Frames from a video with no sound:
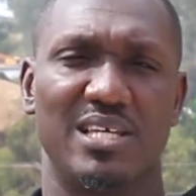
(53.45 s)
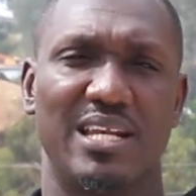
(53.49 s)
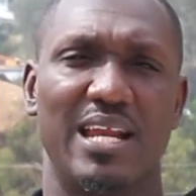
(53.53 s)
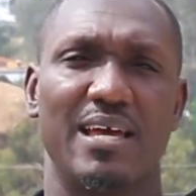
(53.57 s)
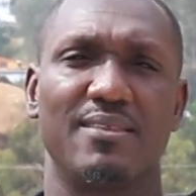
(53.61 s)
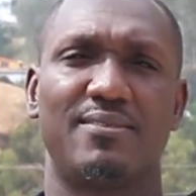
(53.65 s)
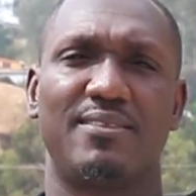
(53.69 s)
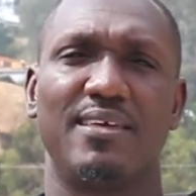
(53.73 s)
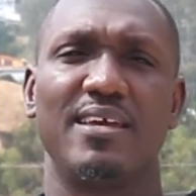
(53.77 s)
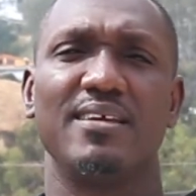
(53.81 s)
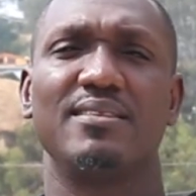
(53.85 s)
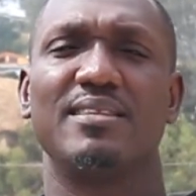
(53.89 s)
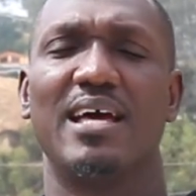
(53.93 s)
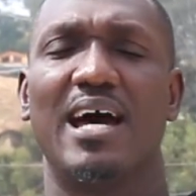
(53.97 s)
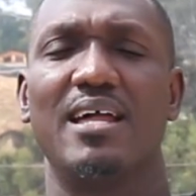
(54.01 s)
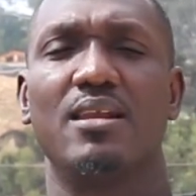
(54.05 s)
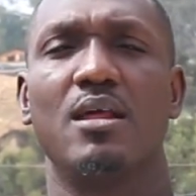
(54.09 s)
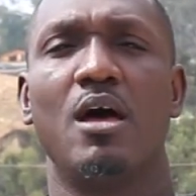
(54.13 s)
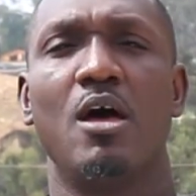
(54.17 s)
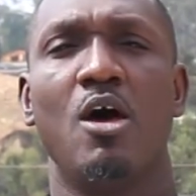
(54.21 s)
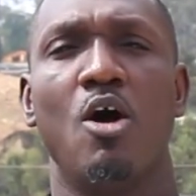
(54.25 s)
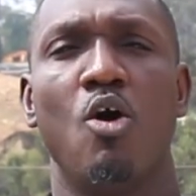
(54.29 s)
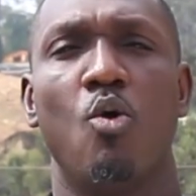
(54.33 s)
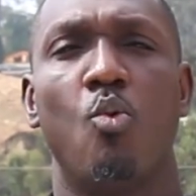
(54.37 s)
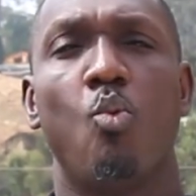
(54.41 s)
And I think that
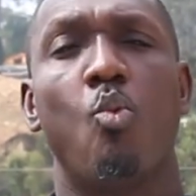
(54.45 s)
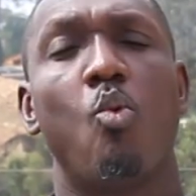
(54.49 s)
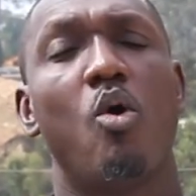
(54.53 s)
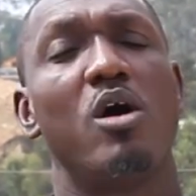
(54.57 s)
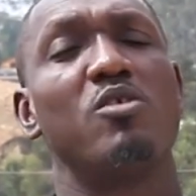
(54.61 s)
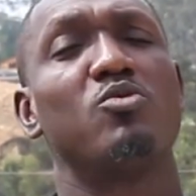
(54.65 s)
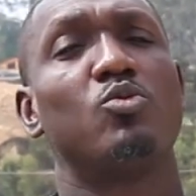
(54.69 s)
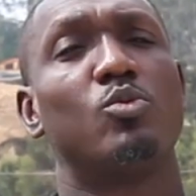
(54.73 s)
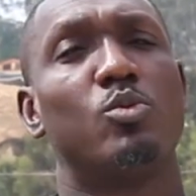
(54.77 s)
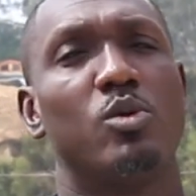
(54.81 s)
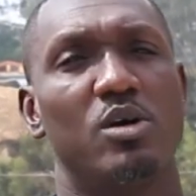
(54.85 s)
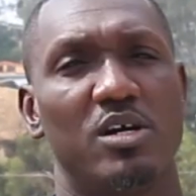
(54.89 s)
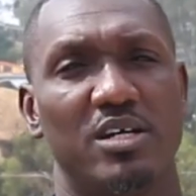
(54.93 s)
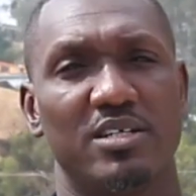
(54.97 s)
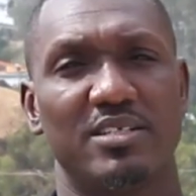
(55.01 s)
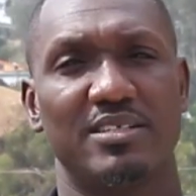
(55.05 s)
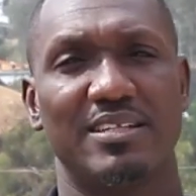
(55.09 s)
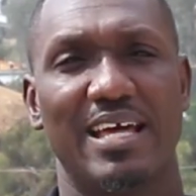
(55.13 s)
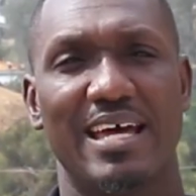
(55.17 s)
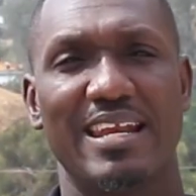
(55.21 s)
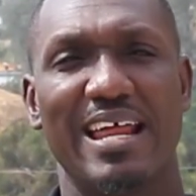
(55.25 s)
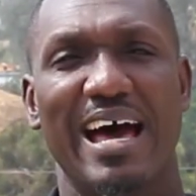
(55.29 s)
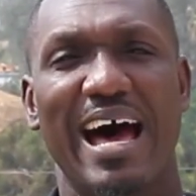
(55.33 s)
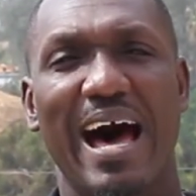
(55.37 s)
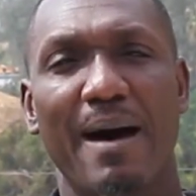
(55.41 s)
one word
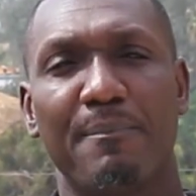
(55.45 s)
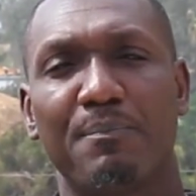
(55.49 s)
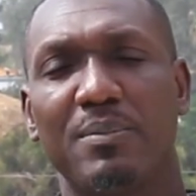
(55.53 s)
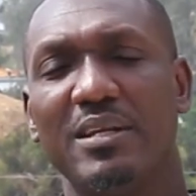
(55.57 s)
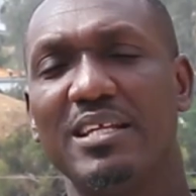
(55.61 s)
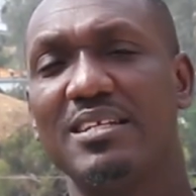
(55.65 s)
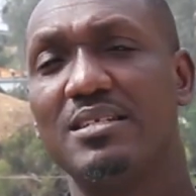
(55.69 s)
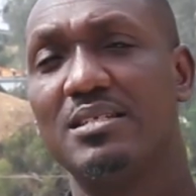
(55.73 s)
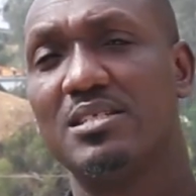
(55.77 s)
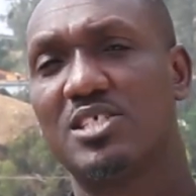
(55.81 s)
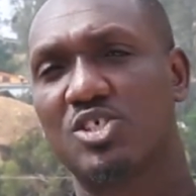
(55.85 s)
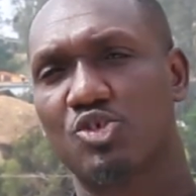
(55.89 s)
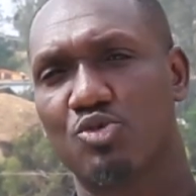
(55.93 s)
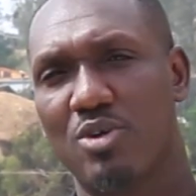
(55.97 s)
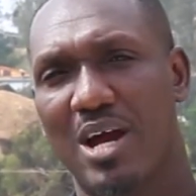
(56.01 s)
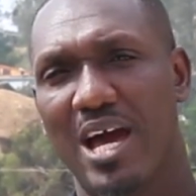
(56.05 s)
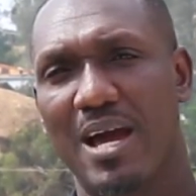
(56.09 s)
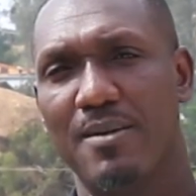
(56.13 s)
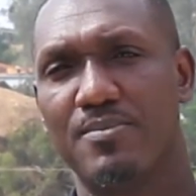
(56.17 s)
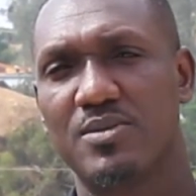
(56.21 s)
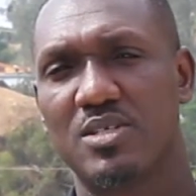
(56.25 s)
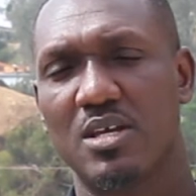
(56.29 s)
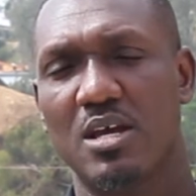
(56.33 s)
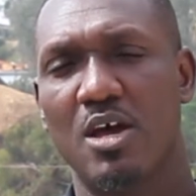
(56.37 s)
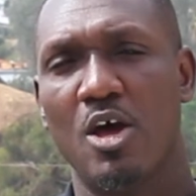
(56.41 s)
that aptly
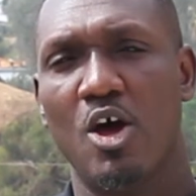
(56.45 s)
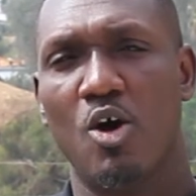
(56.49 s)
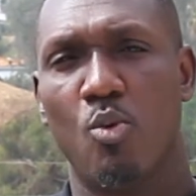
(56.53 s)
describes